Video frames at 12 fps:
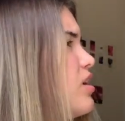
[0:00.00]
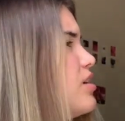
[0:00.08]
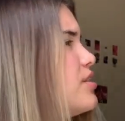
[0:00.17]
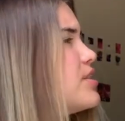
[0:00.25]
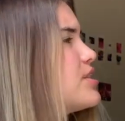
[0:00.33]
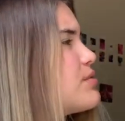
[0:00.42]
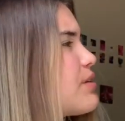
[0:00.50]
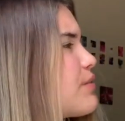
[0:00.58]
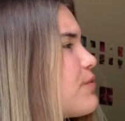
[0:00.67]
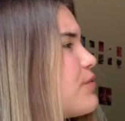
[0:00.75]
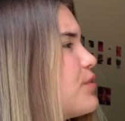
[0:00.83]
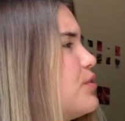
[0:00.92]
Stuart
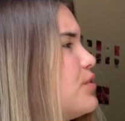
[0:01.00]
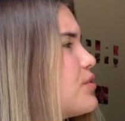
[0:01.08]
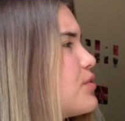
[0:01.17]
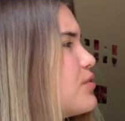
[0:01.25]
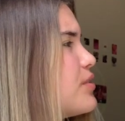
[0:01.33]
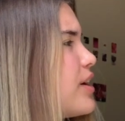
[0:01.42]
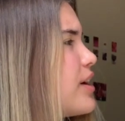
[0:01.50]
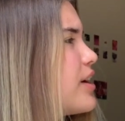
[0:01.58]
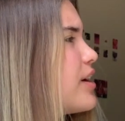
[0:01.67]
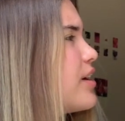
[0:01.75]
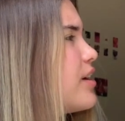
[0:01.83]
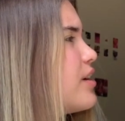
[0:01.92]
flew through, the,
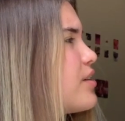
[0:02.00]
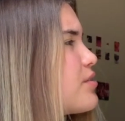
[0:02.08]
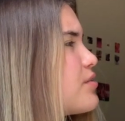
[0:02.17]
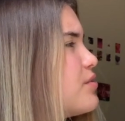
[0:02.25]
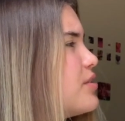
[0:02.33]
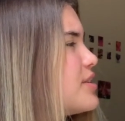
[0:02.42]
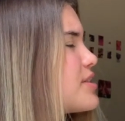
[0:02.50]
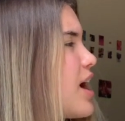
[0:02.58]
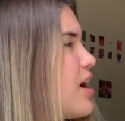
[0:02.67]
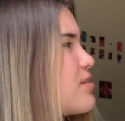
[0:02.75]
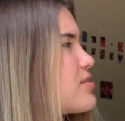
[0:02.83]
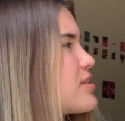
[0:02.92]
through his
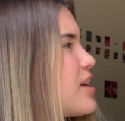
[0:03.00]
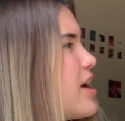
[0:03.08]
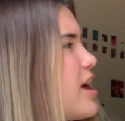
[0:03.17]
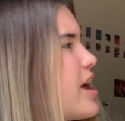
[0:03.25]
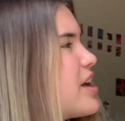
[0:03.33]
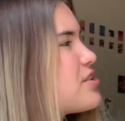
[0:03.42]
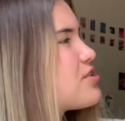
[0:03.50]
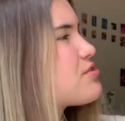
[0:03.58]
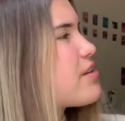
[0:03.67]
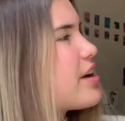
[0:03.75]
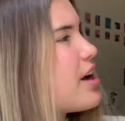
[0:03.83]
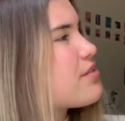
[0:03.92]
house and
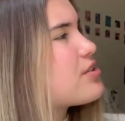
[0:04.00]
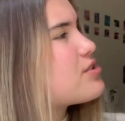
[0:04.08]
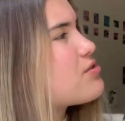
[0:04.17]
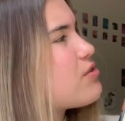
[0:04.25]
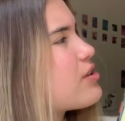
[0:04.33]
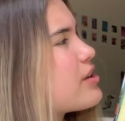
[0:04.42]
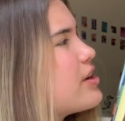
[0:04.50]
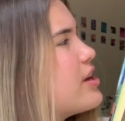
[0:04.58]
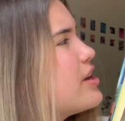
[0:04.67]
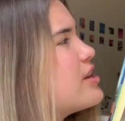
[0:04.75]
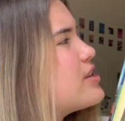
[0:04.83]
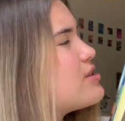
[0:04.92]
straight out the door.
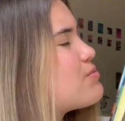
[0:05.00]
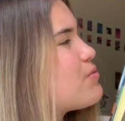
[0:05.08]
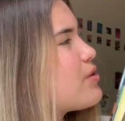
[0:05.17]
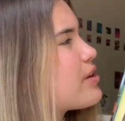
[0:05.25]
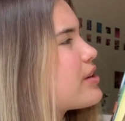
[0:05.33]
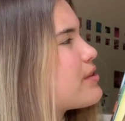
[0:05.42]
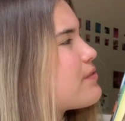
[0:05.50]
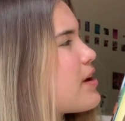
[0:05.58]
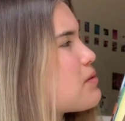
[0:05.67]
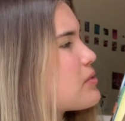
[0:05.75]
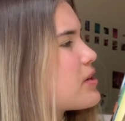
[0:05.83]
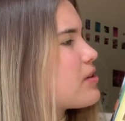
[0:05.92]
His worried
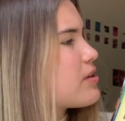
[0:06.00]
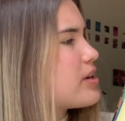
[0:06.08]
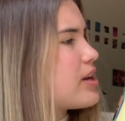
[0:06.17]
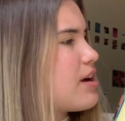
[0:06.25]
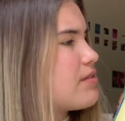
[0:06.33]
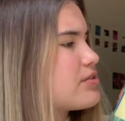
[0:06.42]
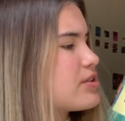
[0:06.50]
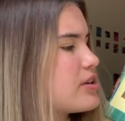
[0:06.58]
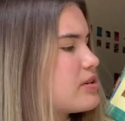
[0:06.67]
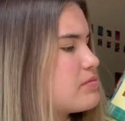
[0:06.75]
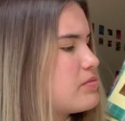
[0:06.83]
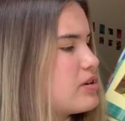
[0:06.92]
family hurried after
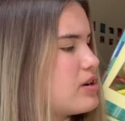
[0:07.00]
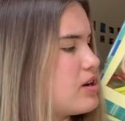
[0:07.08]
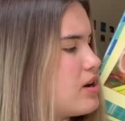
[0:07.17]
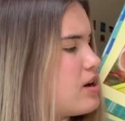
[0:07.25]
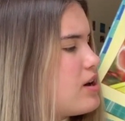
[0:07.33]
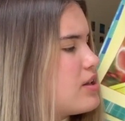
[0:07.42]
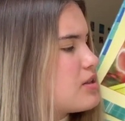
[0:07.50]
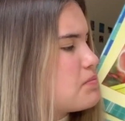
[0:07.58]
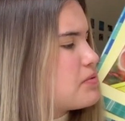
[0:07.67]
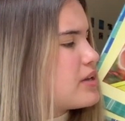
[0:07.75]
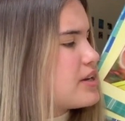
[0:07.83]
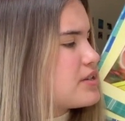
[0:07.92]
him. The
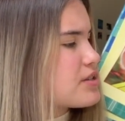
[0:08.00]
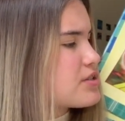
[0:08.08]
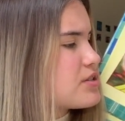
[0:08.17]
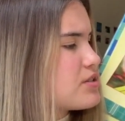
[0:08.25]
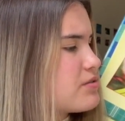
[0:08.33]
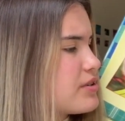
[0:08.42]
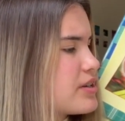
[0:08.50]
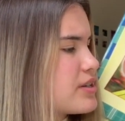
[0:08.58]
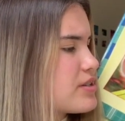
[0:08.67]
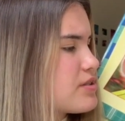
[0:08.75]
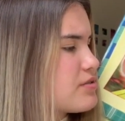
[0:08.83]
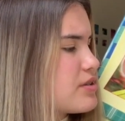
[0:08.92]
plane took Stuart
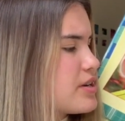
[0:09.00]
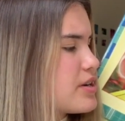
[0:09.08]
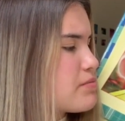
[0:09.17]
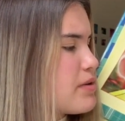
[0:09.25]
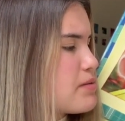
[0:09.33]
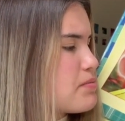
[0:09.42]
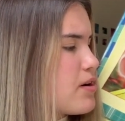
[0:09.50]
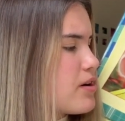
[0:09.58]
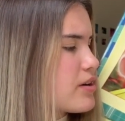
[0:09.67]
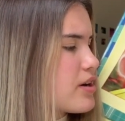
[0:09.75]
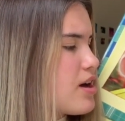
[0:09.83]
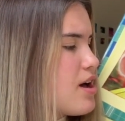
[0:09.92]
into a nearby
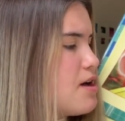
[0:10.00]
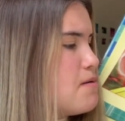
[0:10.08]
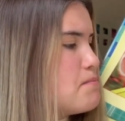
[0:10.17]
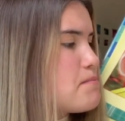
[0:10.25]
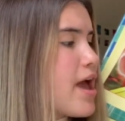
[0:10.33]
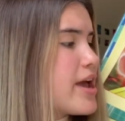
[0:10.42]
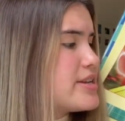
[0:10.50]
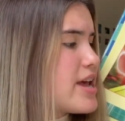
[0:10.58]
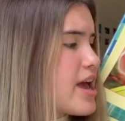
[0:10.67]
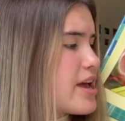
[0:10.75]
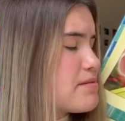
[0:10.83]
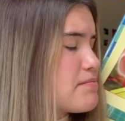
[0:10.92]
park.
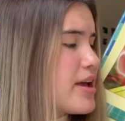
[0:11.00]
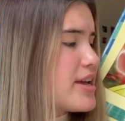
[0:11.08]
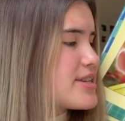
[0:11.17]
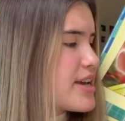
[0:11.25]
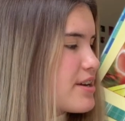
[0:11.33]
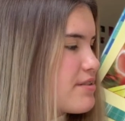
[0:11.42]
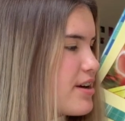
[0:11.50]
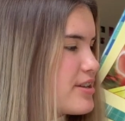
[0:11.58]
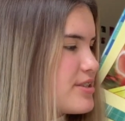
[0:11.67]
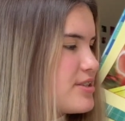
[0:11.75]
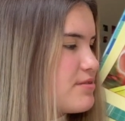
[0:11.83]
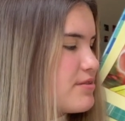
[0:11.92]
Mayday! Mayday! cried
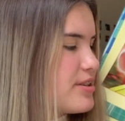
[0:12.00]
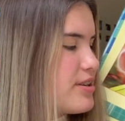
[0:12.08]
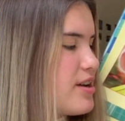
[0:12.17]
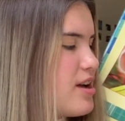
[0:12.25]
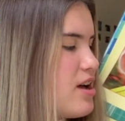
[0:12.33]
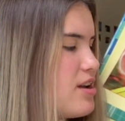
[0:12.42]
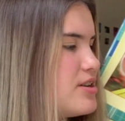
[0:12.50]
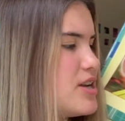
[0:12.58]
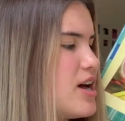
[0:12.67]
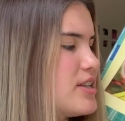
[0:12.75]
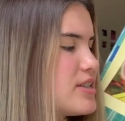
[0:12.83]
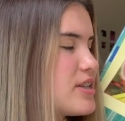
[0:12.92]
Stuart.
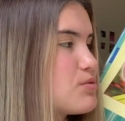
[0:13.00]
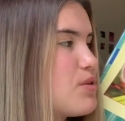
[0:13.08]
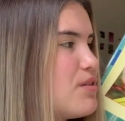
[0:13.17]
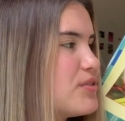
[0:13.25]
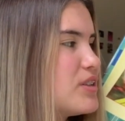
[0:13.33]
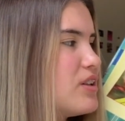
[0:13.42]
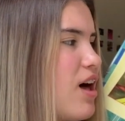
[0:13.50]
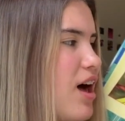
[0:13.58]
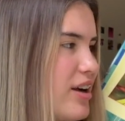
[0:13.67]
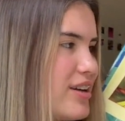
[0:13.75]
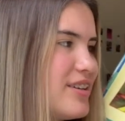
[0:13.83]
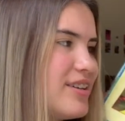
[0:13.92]
Nuns at 12
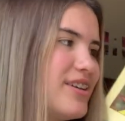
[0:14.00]
o'clock!